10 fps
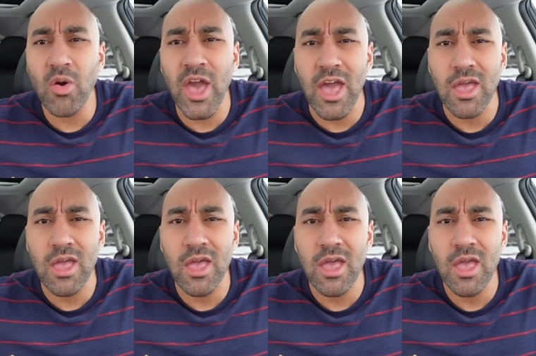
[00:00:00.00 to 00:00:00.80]
Okay.
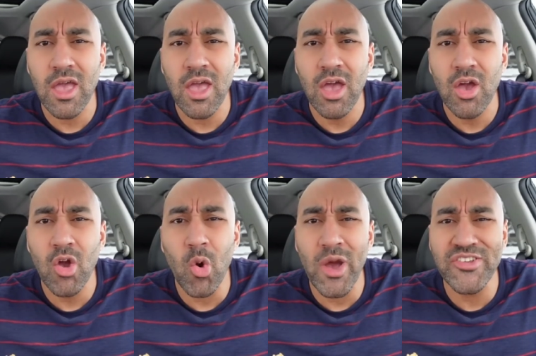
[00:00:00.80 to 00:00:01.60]

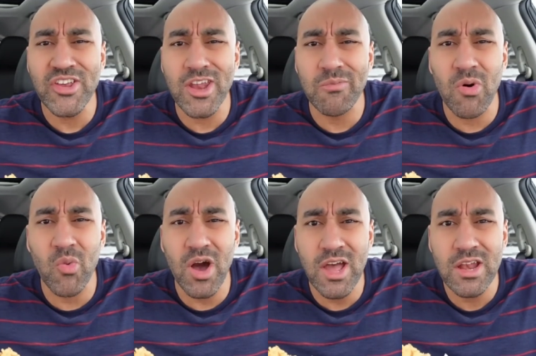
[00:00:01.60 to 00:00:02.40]
Question number
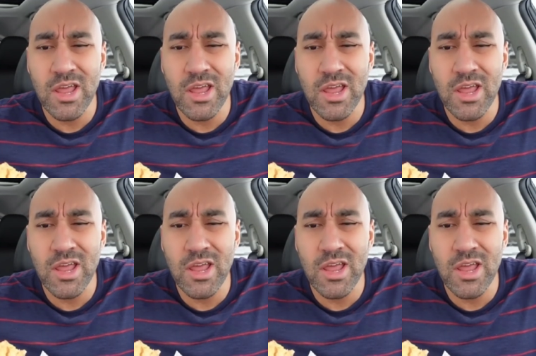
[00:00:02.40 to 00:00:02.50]
one.